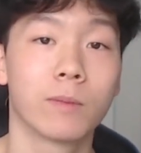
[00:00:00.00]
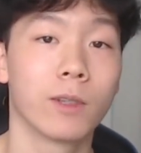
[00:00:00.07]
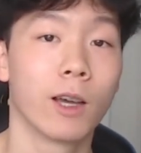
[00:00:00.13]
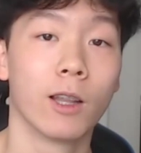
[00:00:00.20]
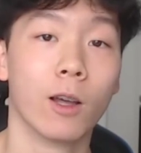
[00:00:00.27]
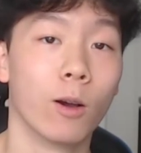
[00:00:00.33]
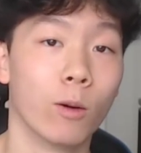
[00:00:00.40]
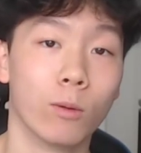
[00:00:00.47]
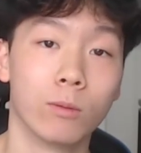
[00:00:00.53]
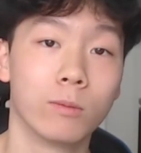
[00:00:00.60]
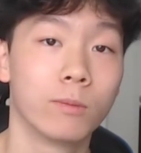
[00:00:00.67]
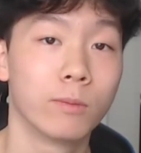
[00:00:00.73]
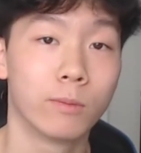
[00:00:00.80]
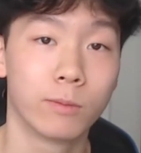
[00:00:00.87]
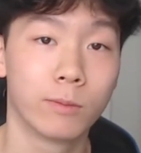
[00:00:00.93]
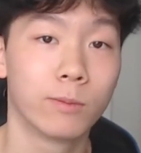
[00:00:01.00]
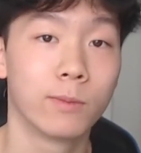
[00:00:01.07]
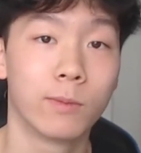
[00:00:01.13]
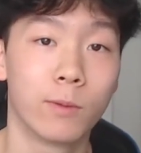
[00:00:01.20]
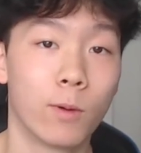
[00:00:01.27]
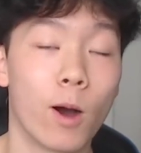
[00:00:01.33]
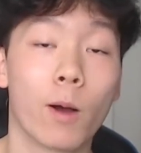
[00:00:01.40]
hello,
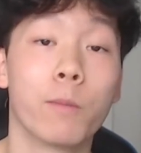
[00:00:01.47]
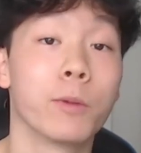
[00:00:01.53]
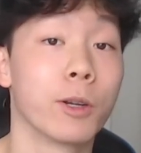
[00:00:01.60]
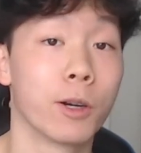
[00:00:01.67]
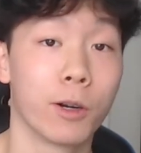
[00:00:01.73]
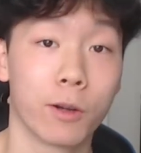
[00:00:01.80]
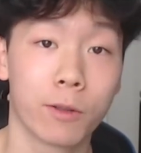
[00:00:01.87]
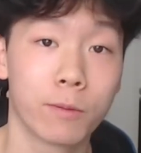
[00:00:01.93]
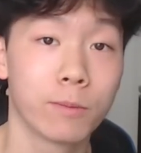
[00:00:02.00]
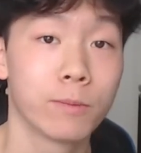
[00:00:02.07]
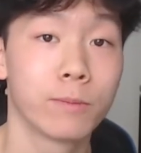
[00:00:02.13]
welcome to Earth.